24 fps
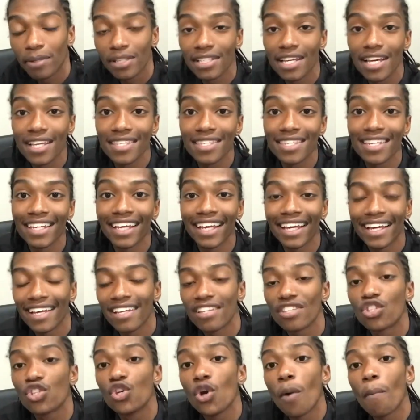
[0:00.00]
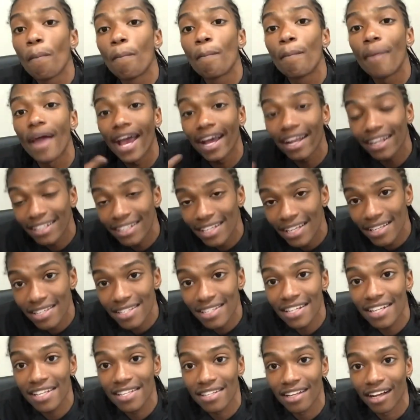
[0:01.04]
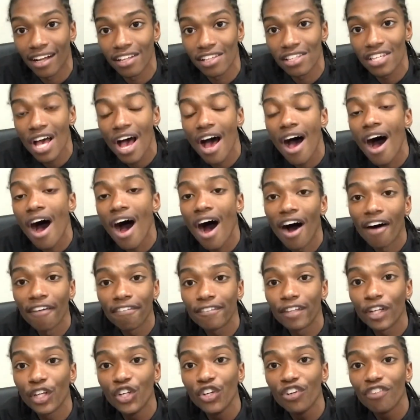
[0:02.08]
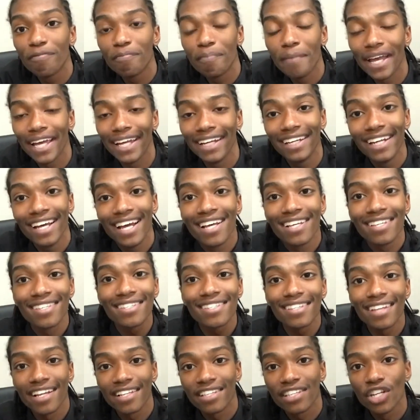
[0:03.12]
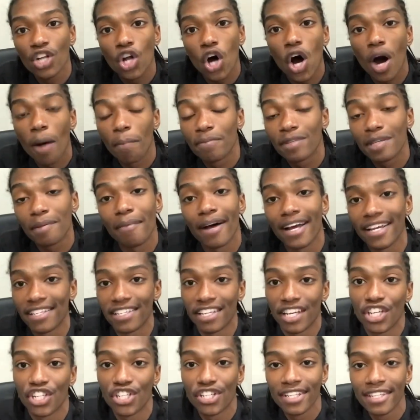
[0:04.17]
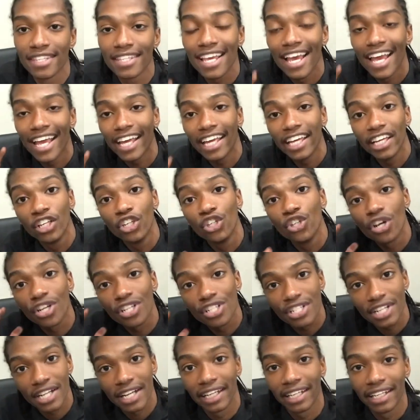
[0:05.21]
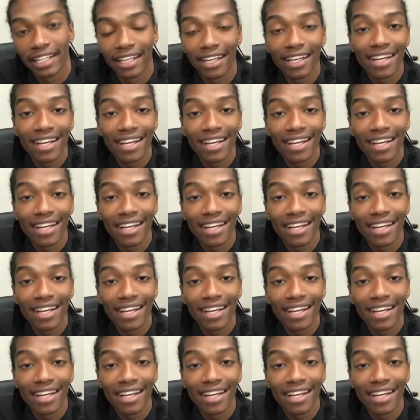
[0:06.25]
testing is your backtest results after you've made certain optimizations in your trading